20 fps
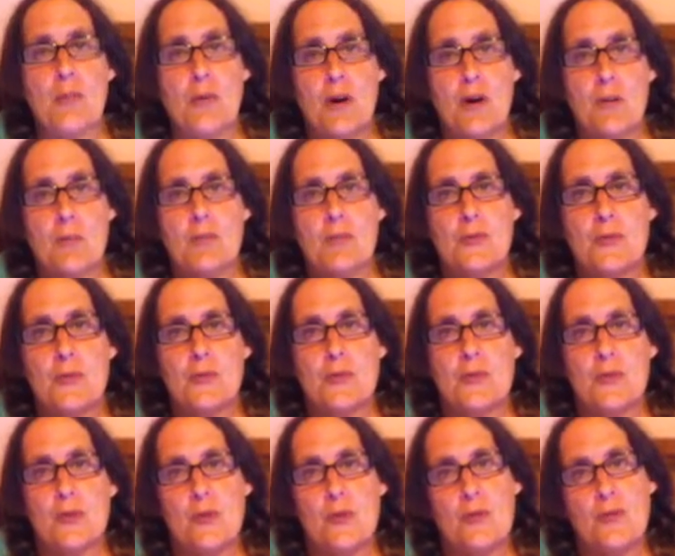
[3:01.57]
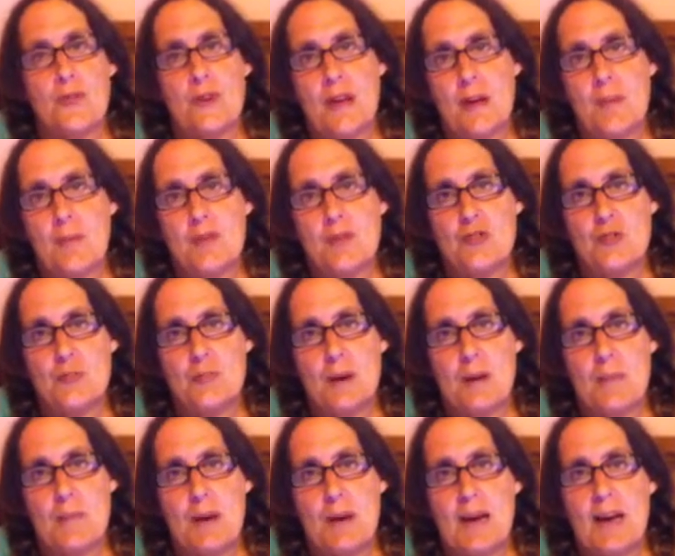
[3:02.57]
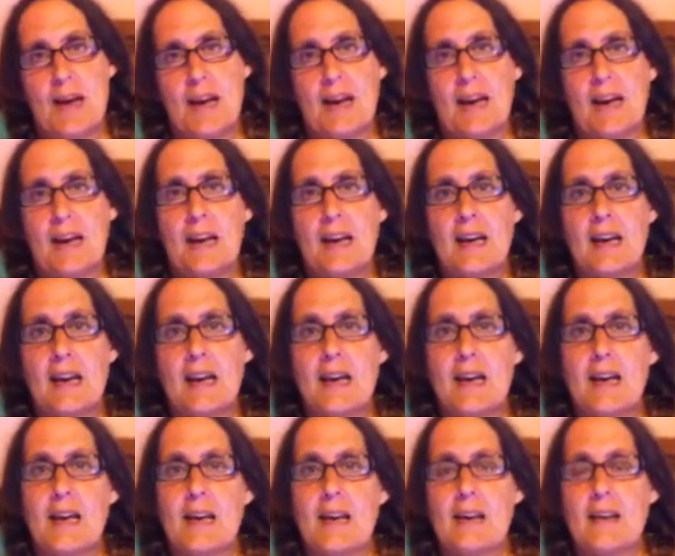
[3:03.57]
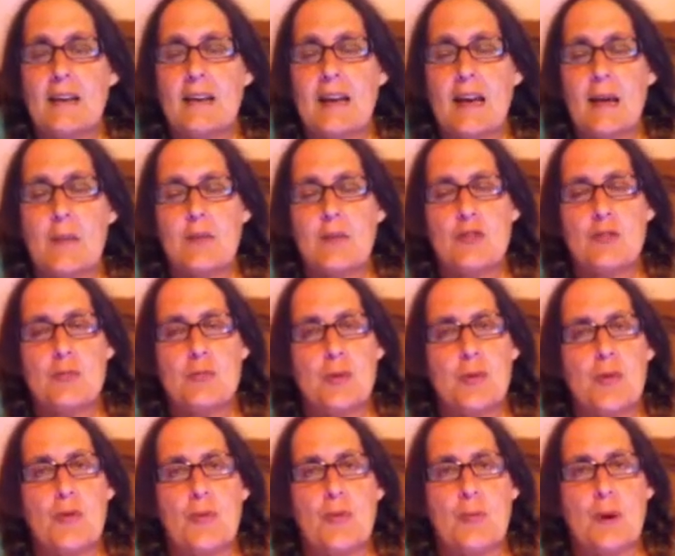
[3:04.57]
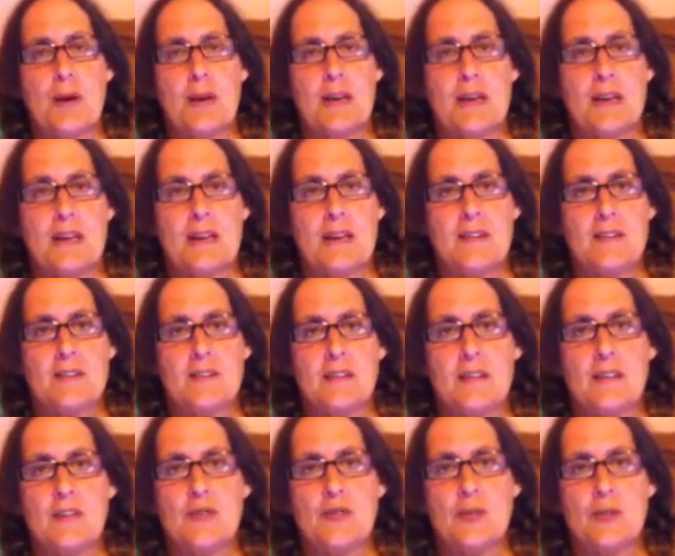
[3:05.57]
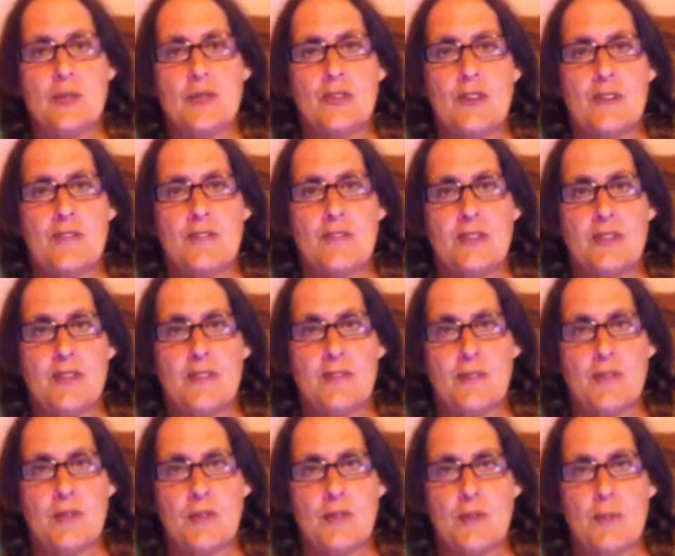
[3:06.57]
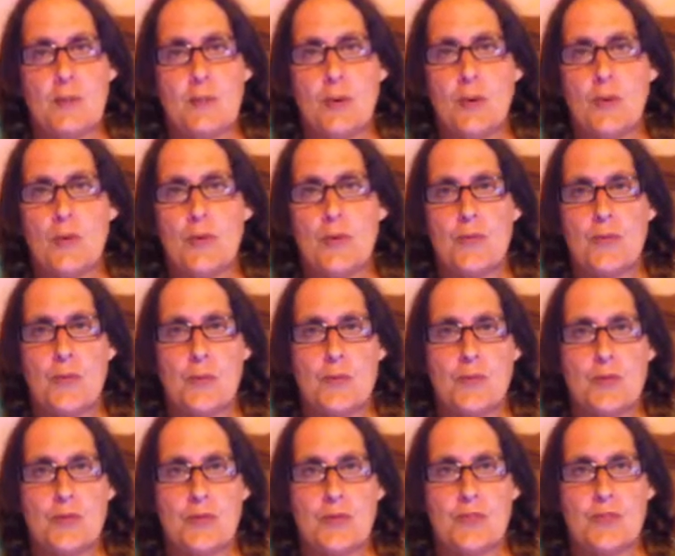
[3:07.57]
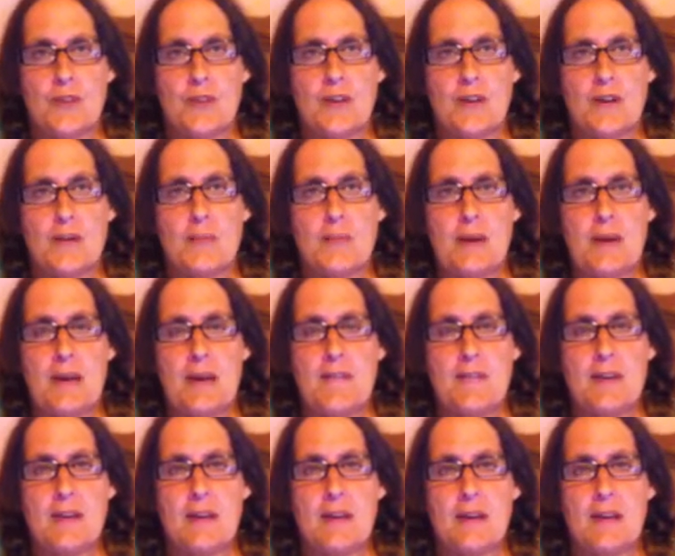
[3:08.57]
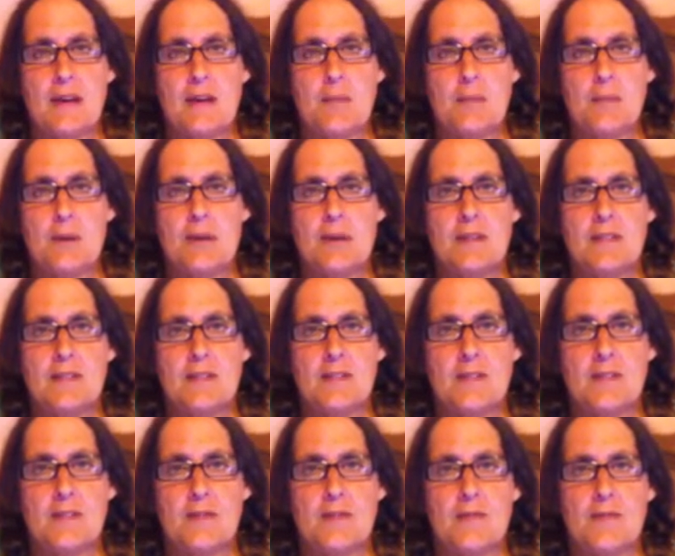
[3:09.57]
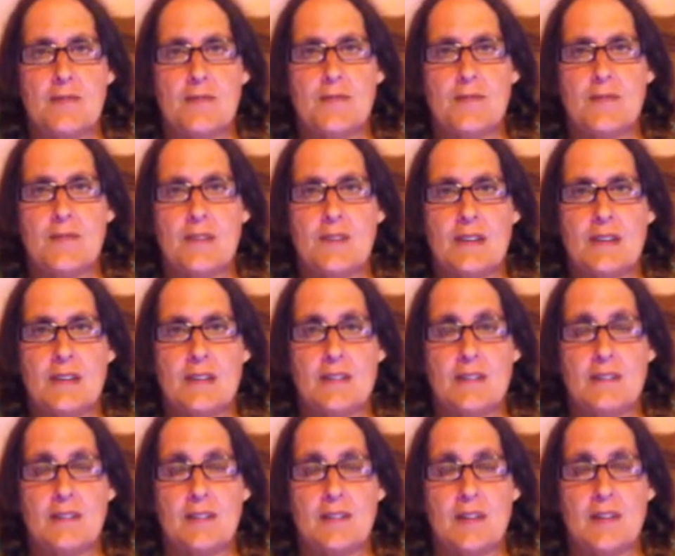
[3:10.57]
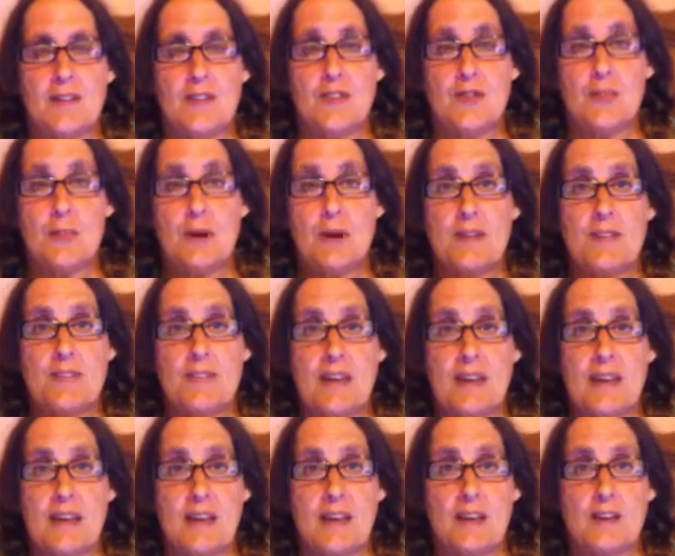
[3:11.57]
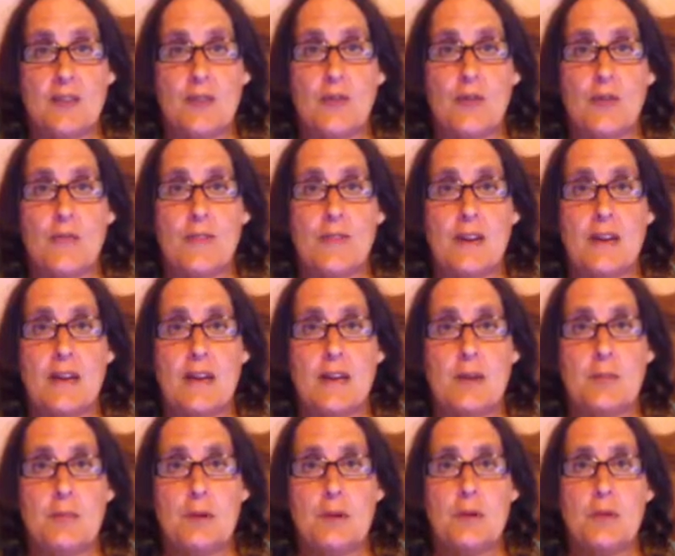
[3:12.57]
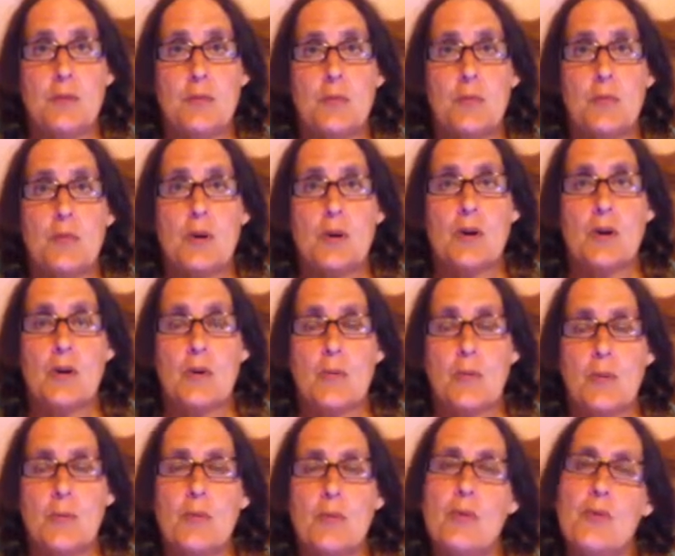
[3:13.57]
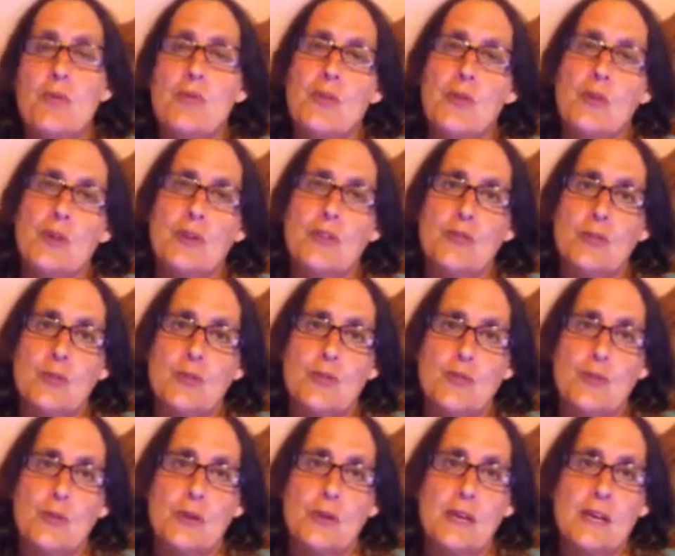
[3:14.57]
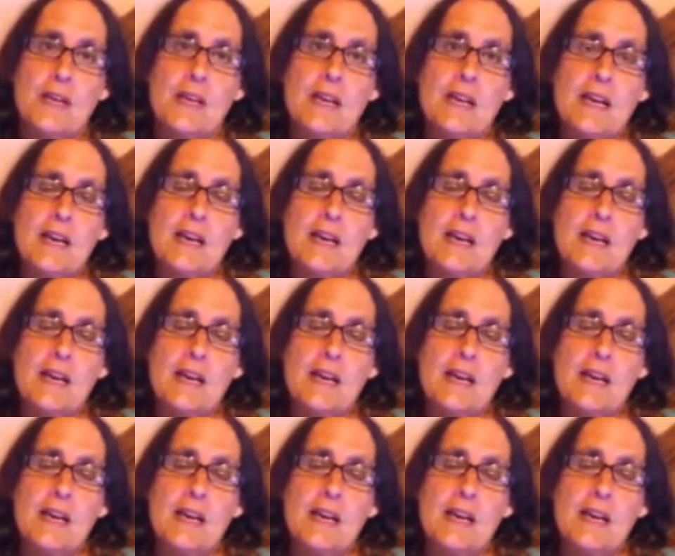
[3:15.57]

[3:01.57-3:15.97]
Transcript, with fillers: problems with nerve damage in my back damage in both my knees, injuries I've suffered, both from just um, having a piece of disc lodged in my sciatic nerve that had to be uh, removed during surgery,